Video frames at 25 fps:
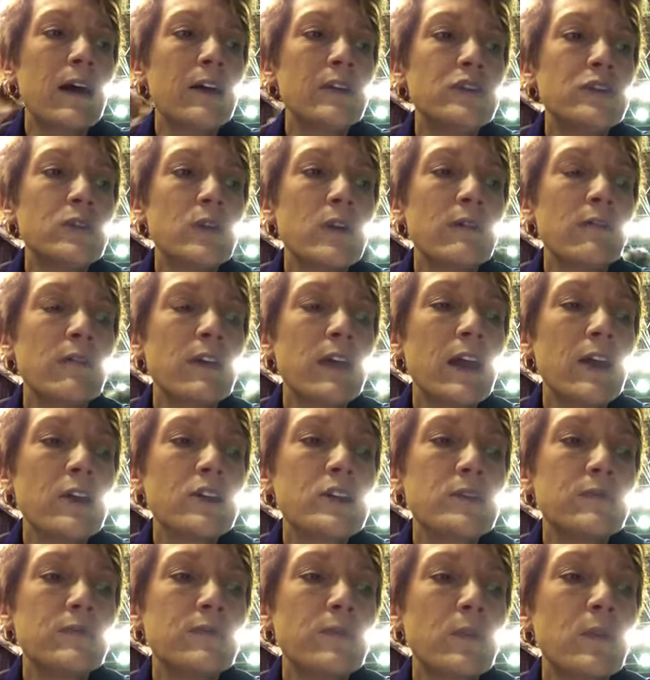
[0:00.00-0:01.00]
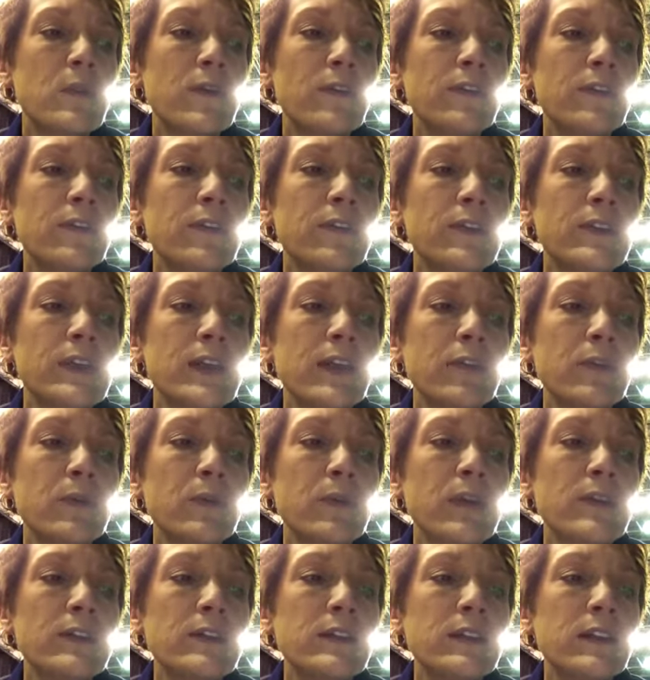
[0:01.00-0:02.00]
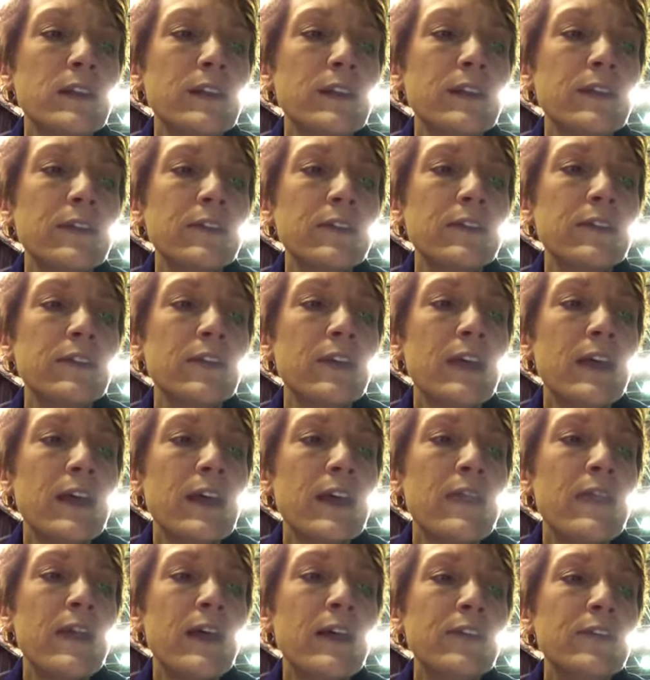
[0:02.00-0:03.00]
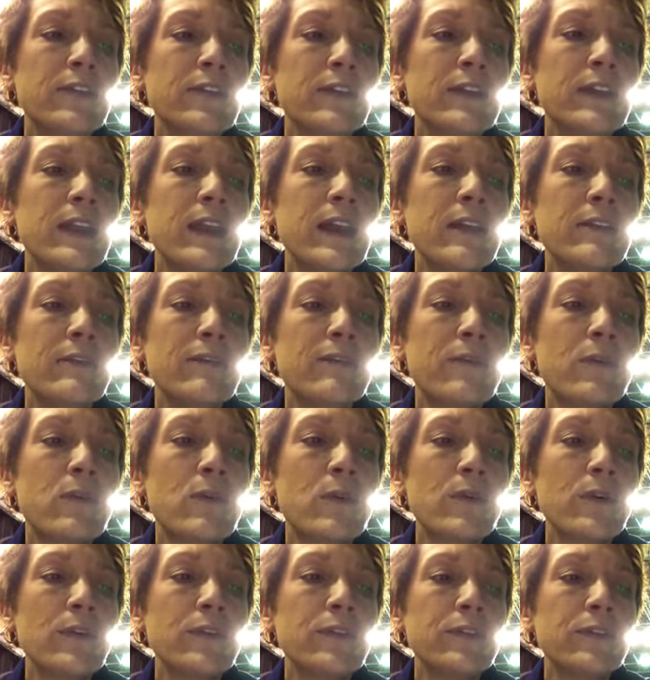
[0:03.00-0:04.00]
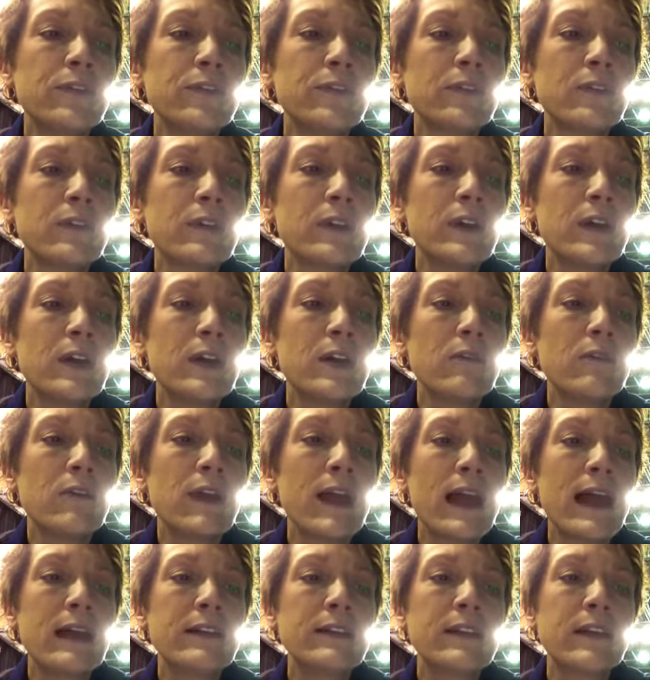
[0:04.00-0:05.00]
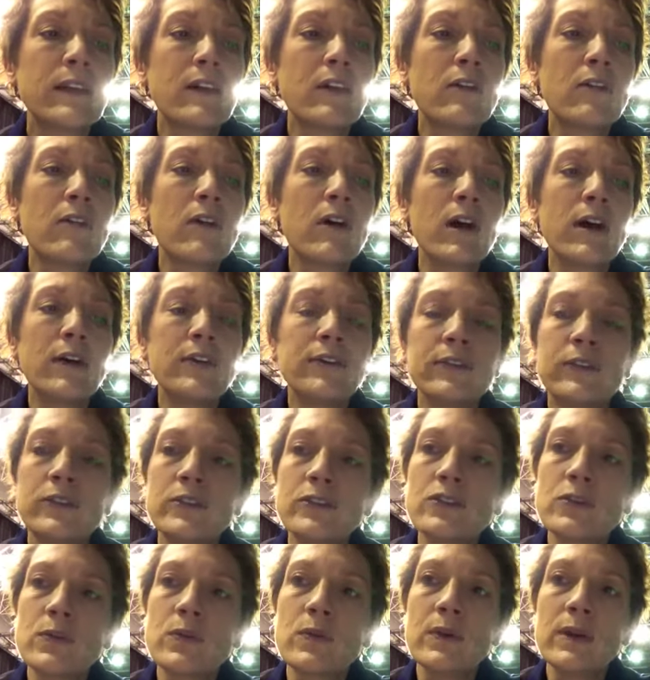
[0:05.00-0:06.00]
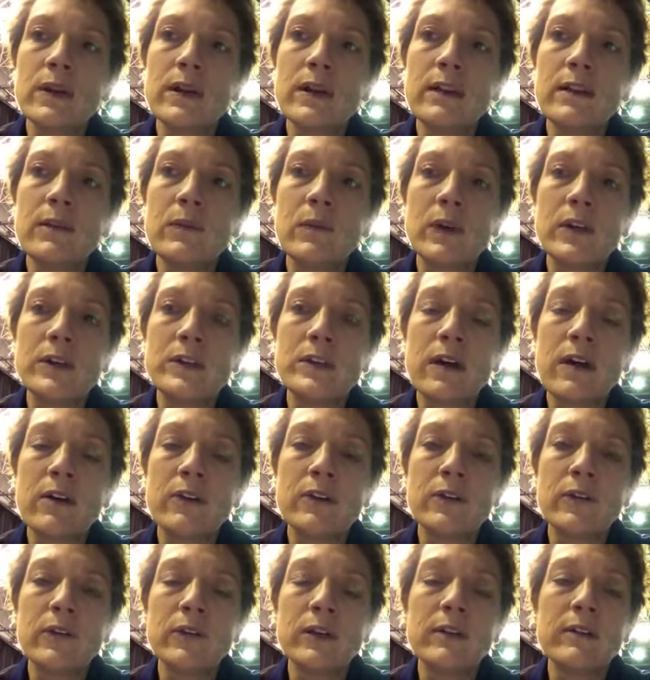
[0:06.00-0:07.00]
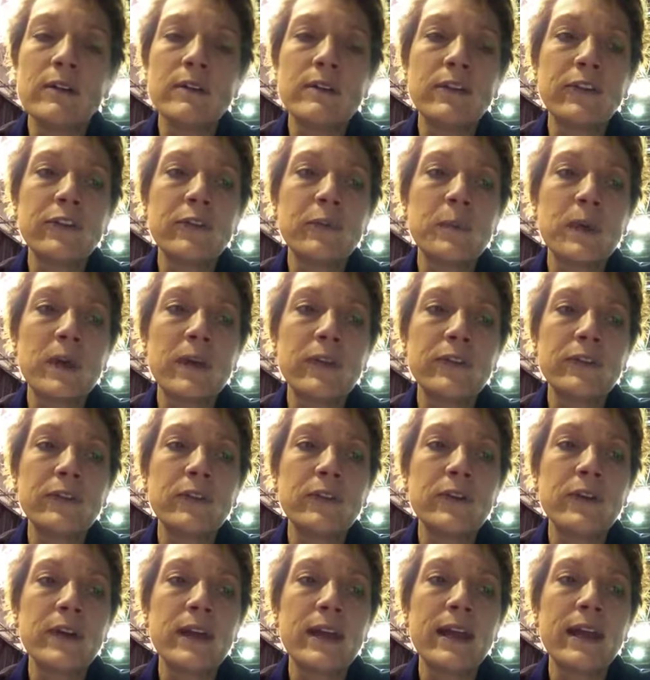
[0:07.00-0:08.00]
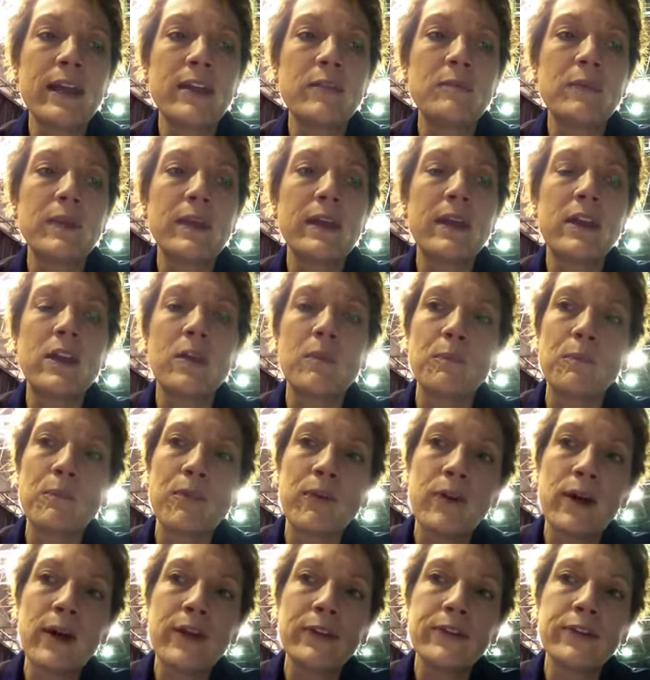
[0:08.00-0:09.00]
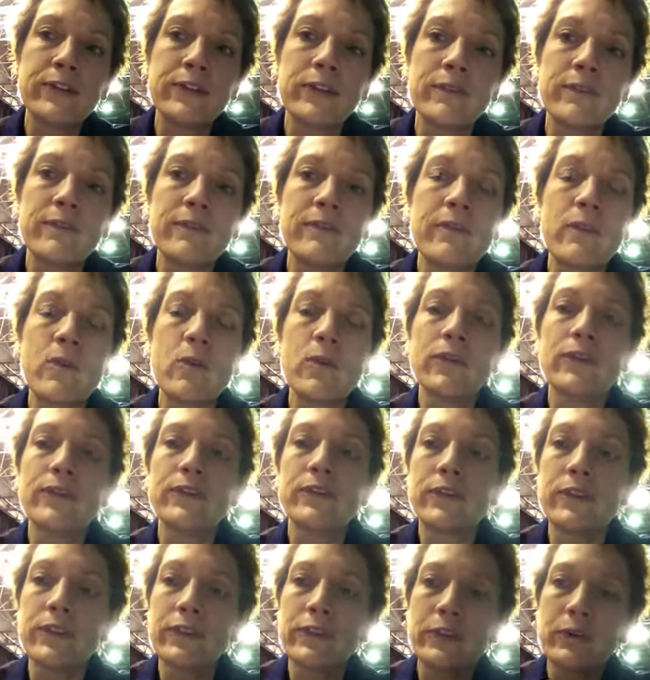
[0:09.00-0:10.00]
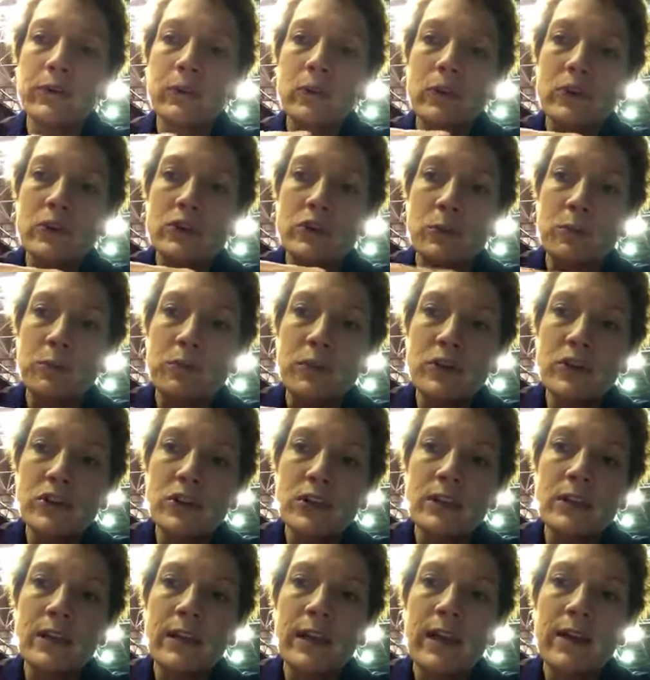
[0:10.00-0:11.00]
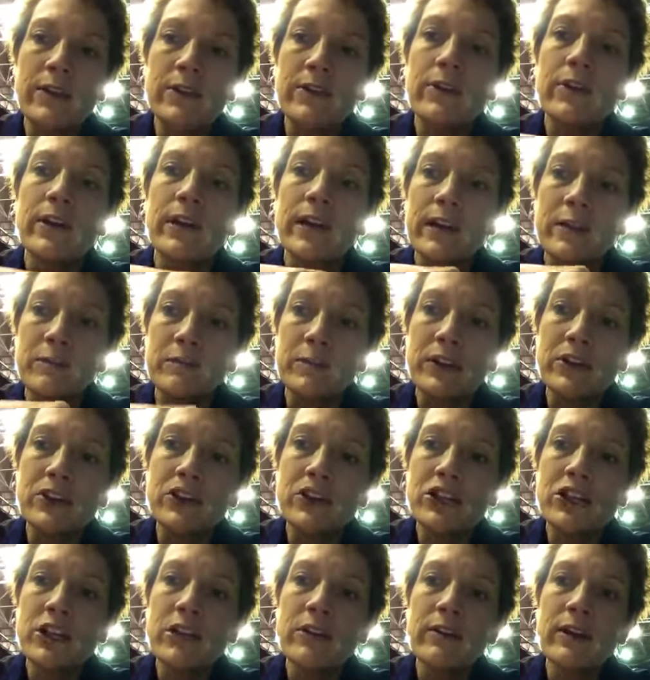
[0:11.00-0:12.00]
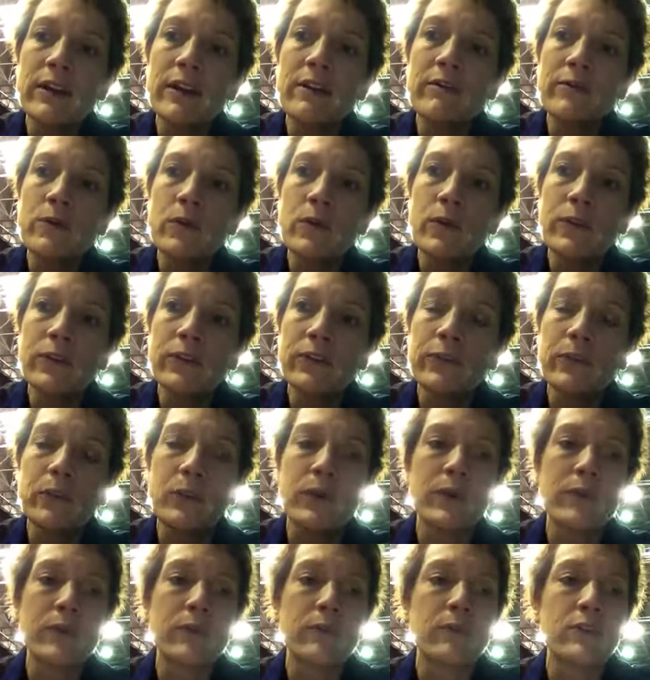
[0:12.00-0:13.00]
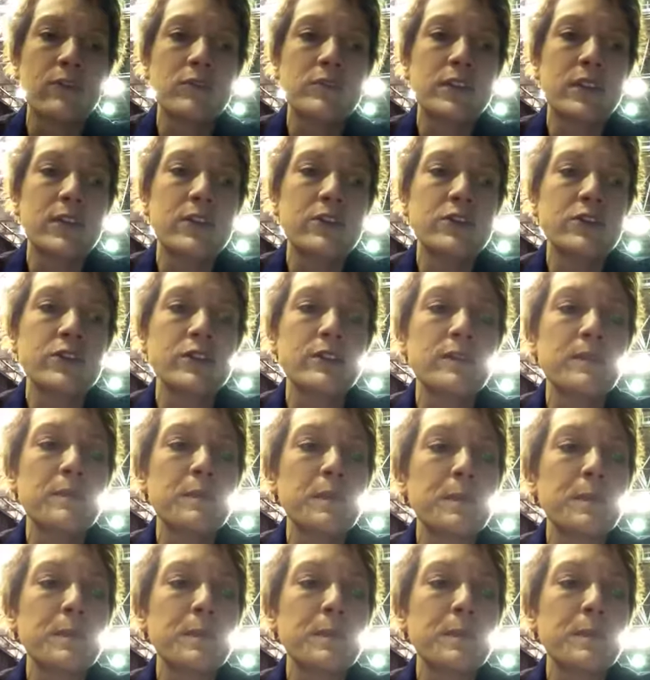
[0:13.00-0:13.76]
Joint reaction force is the next one on the list. That's a net force reacting across the joint. We talked earlier in the semester, it can be compressive forces, which are pushing together. It can be shearing forces, where it's rotation.